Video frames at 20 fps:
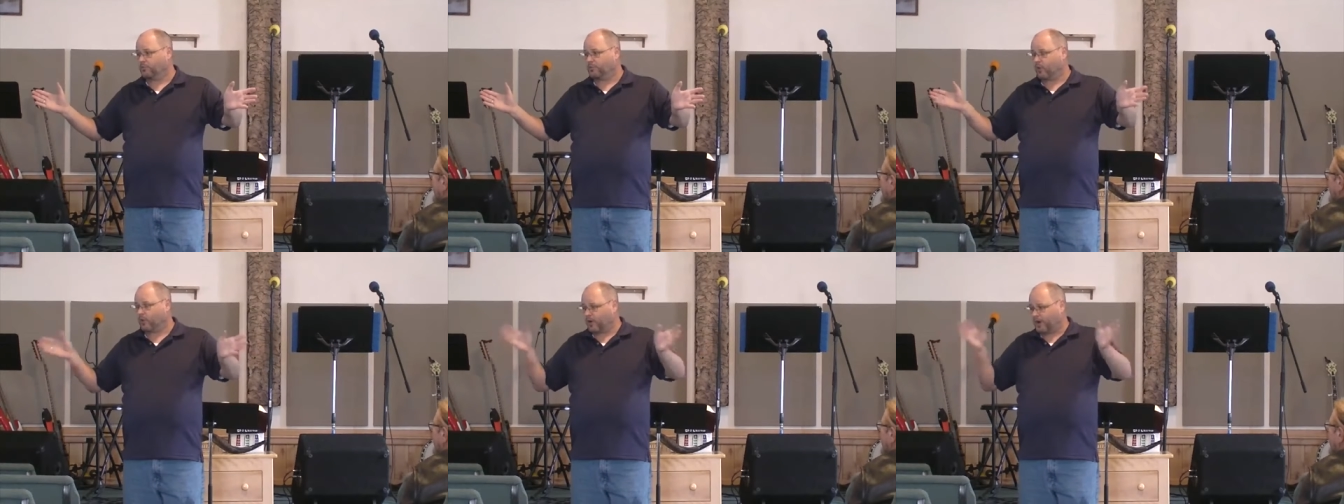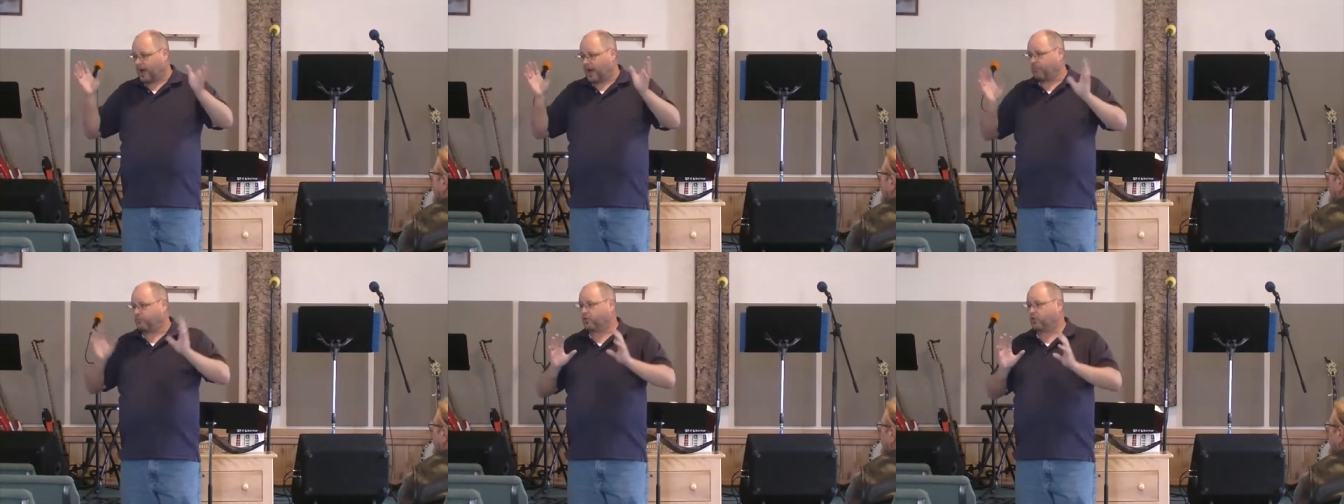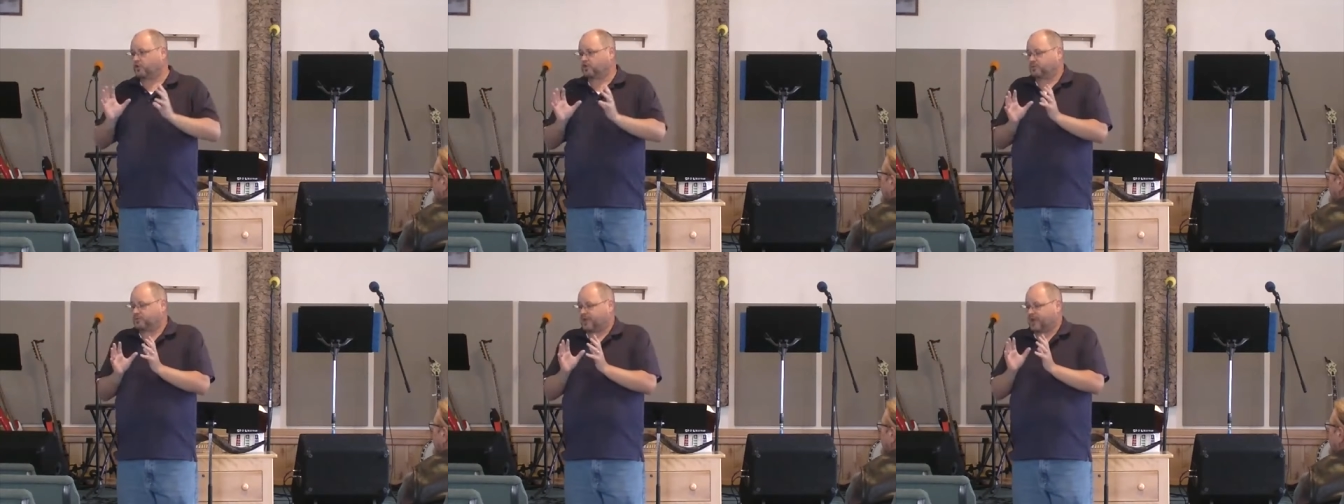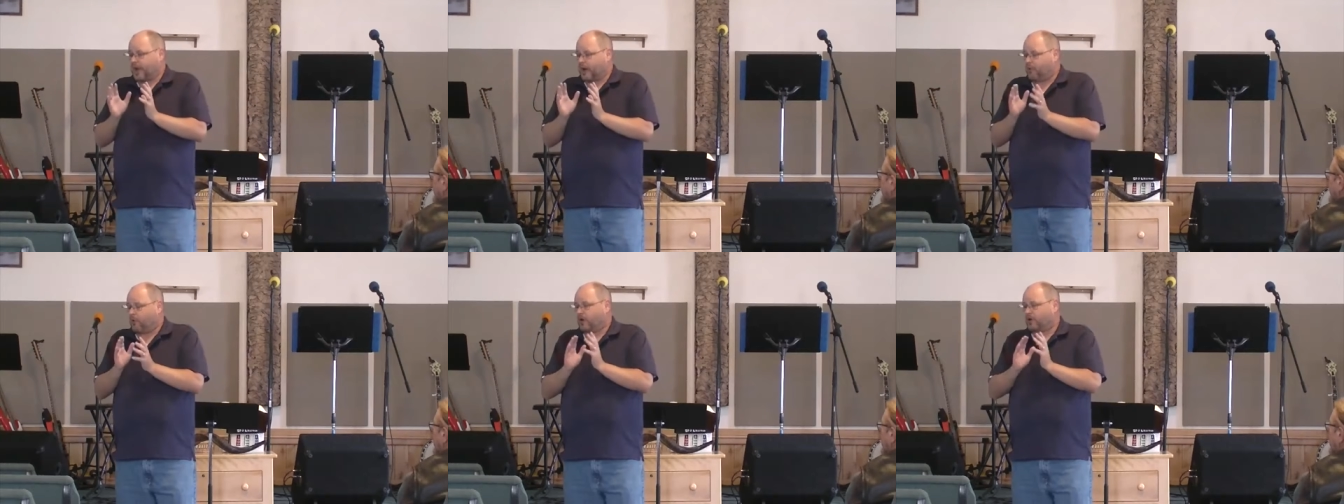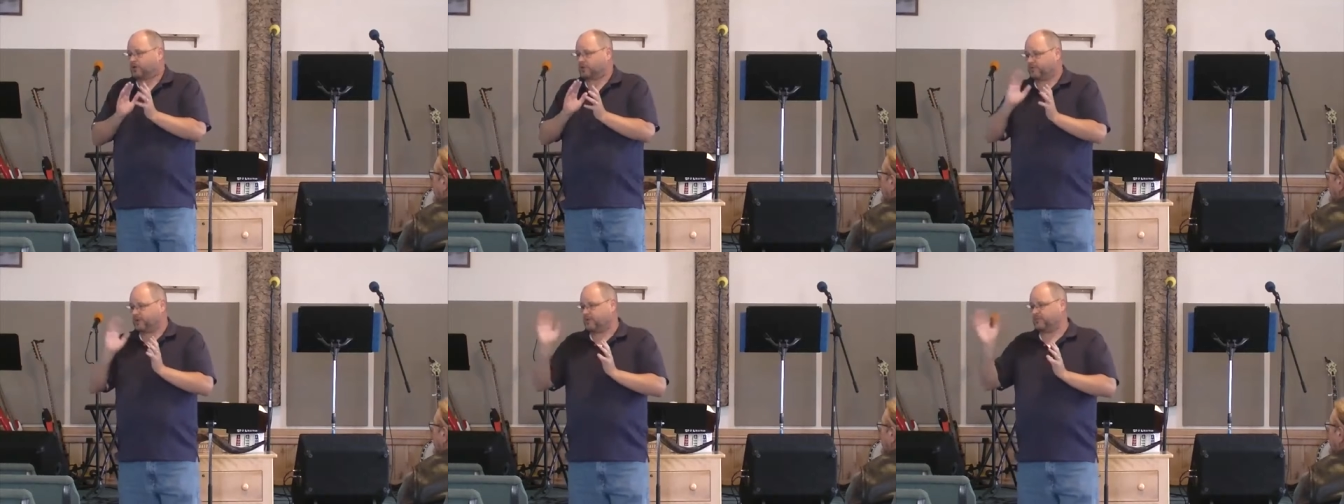But when I'm worshiping, I
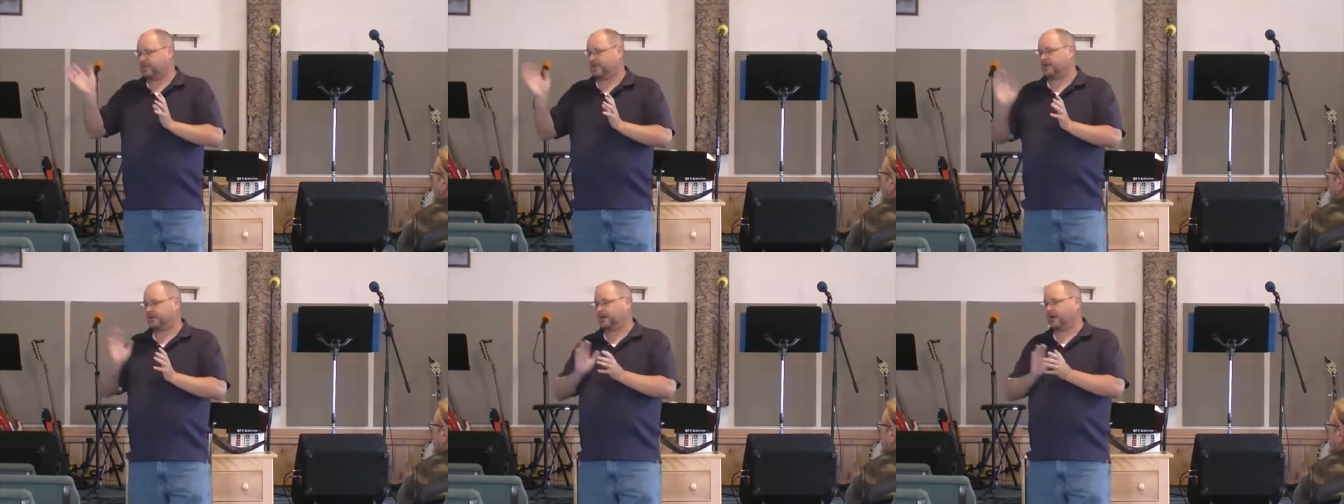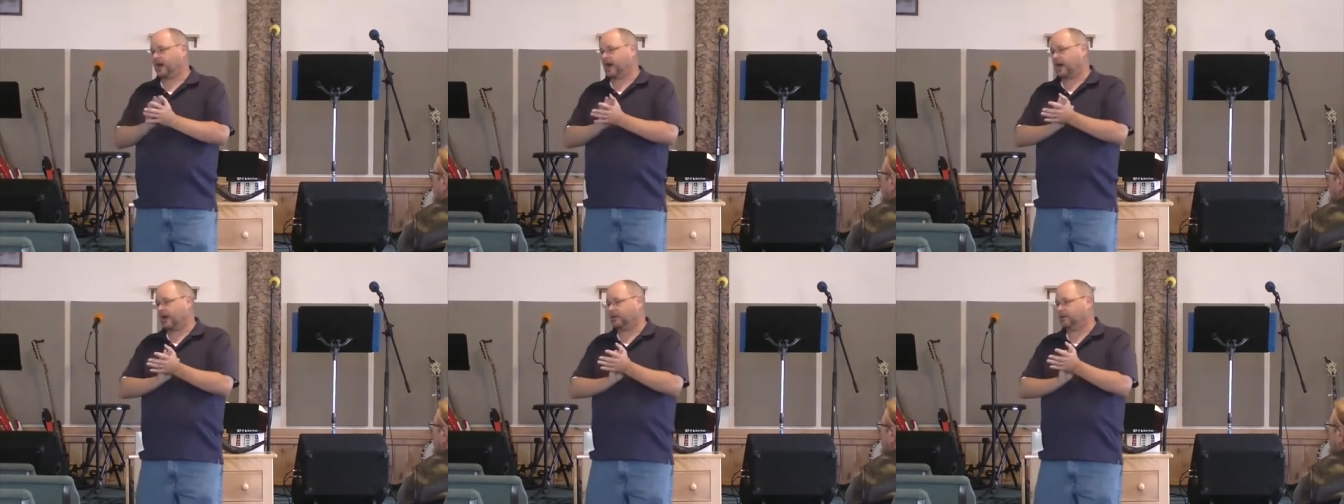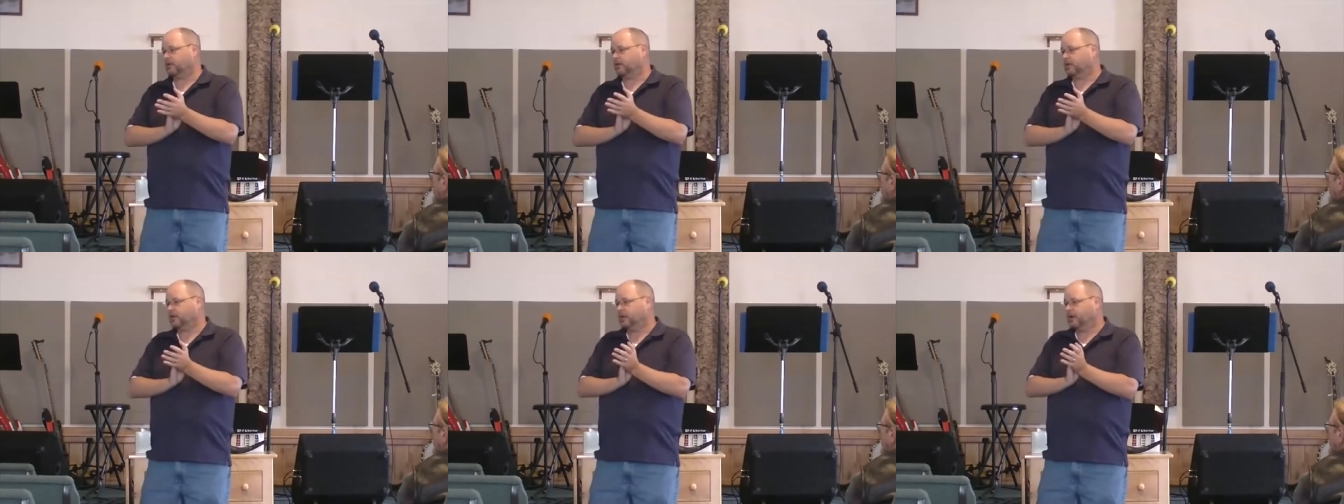want it to be me and God.